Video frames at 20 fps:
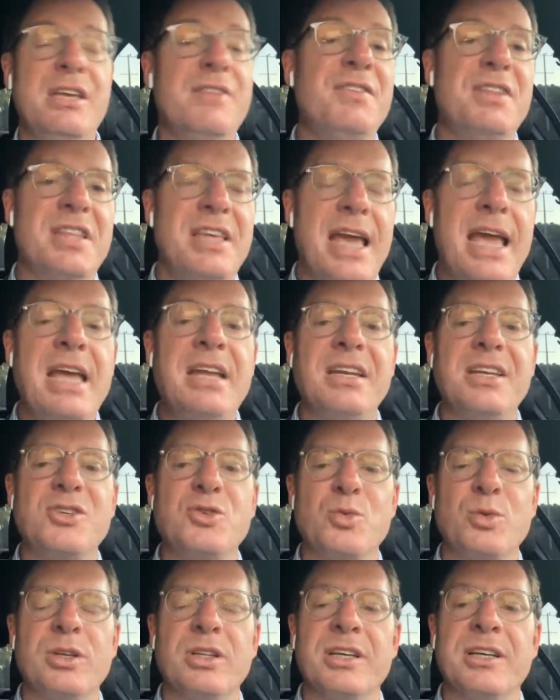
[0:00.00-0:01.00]
even the
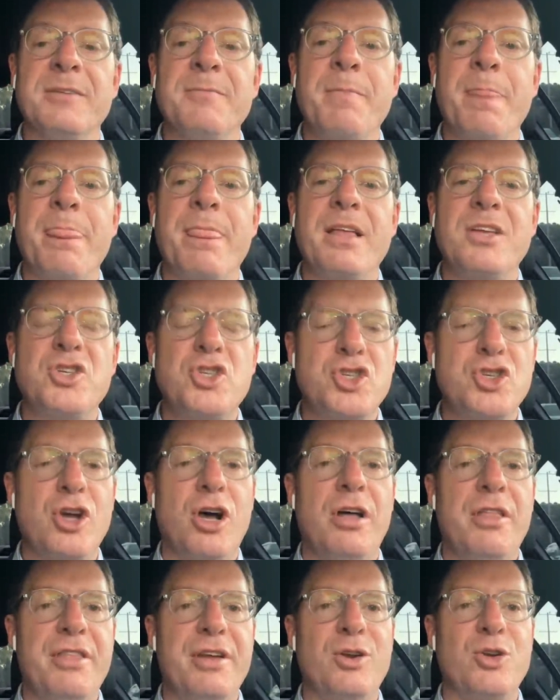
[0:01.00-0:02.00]
80s really,
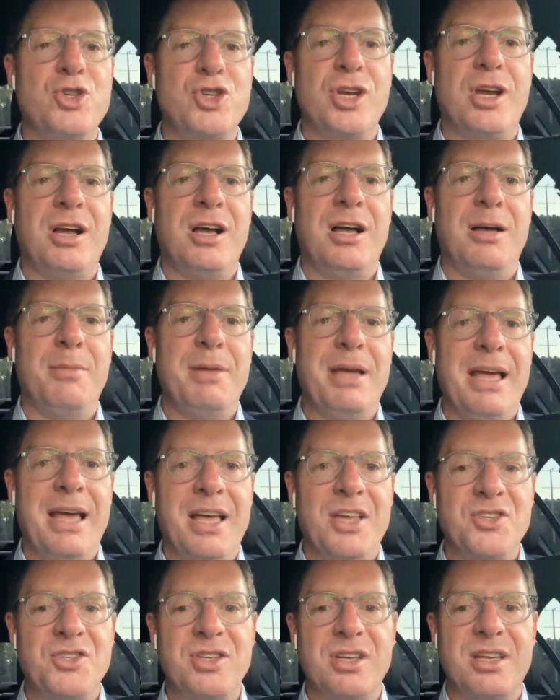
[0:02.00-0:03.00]
saw their job
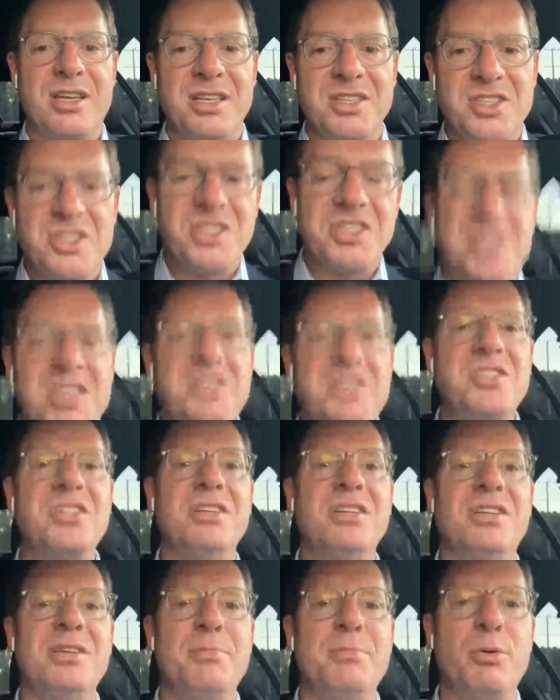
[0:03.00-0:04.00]
as
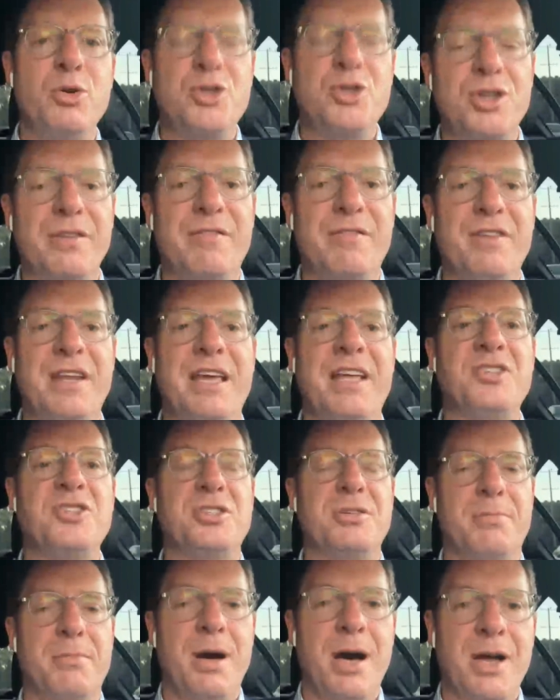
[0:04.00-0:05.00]
consistently pushing
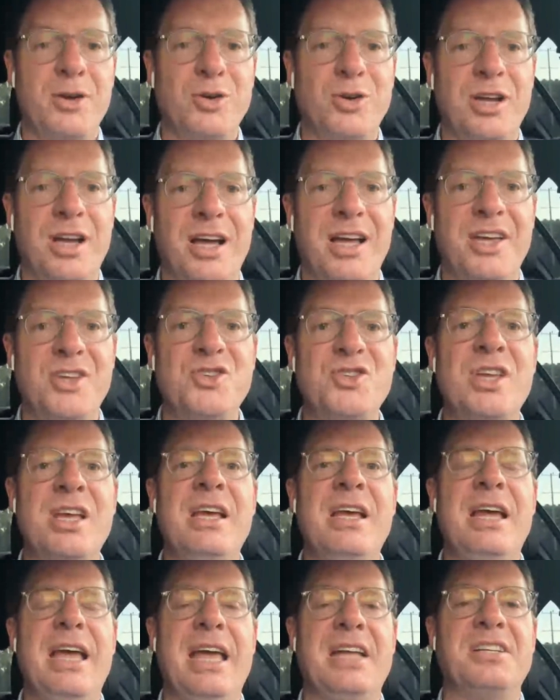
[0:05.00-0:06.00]
finance to modernize
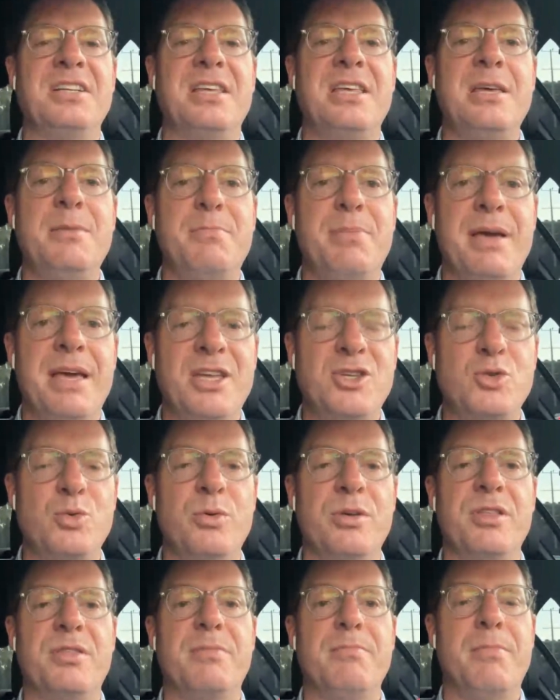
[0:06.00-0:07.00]
and to keep
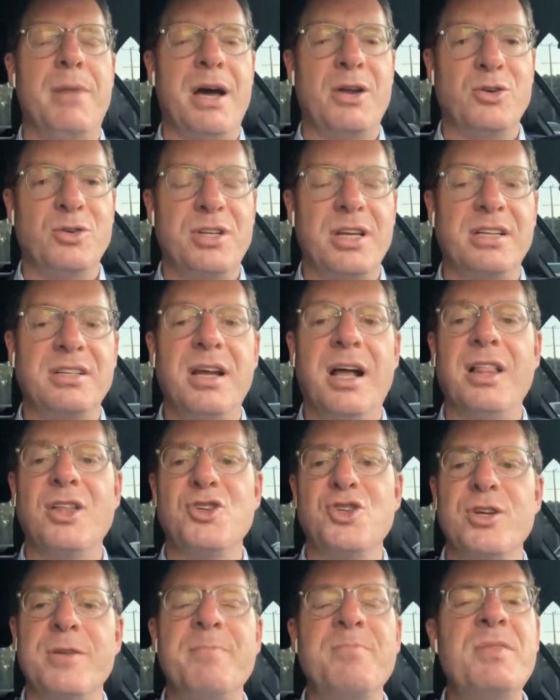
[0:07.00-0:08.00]
pace with modern
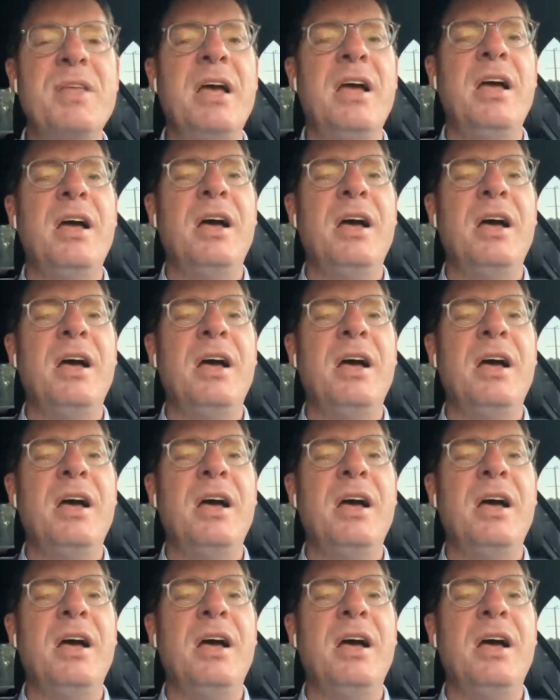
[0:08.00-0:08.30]
technology,